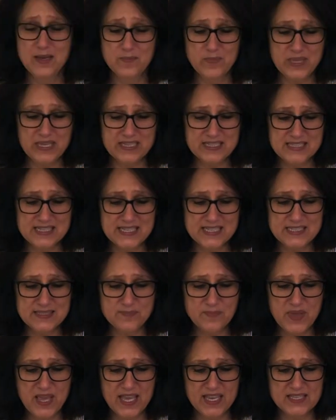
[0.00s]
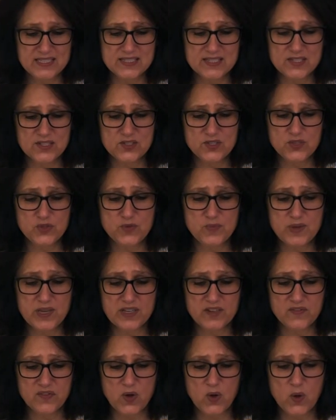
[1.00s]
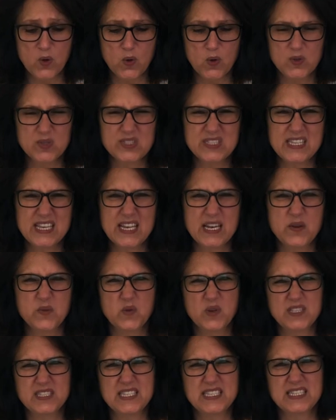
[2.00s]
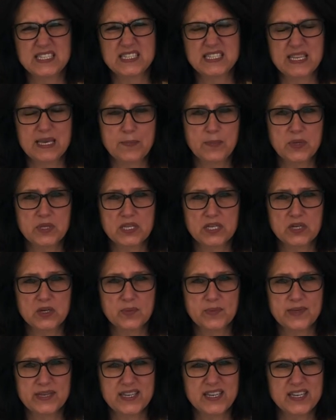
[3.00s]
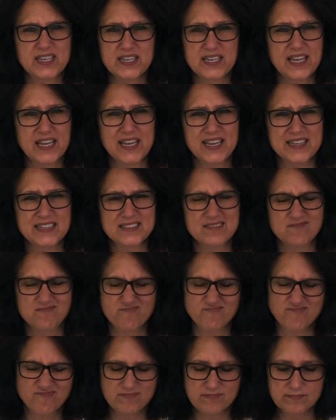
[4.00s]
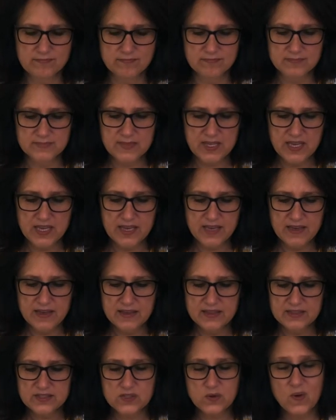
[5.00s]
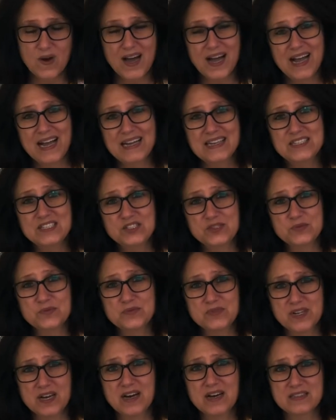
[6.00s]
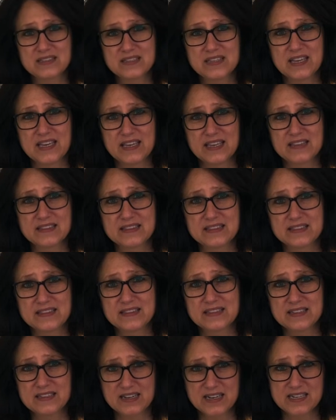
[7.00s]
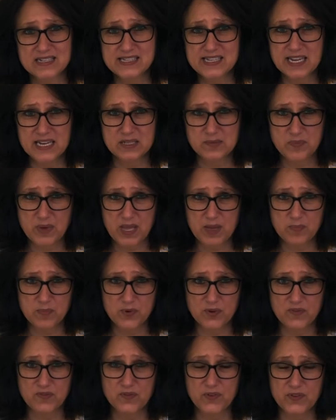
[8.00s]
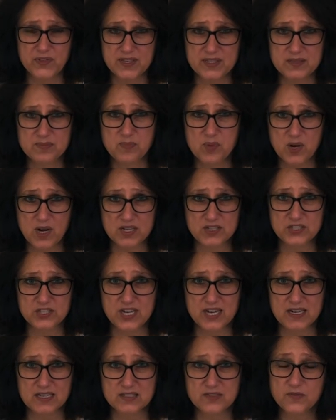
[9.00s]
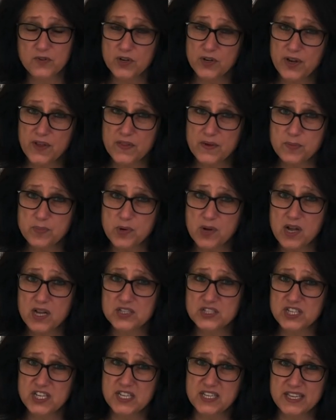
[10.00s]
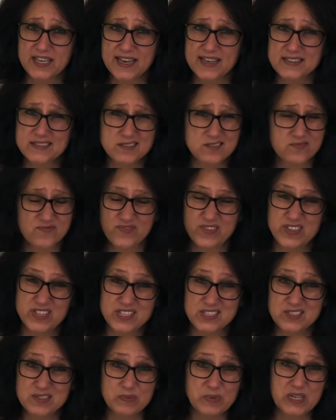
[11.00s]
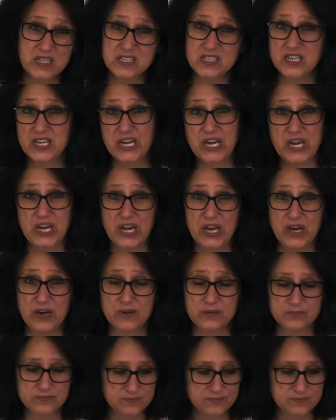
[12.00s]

because this makes too big of holes and it wants to skip a little bit and so I do not like the contact paper for this project. For another project, yes. For this one, no.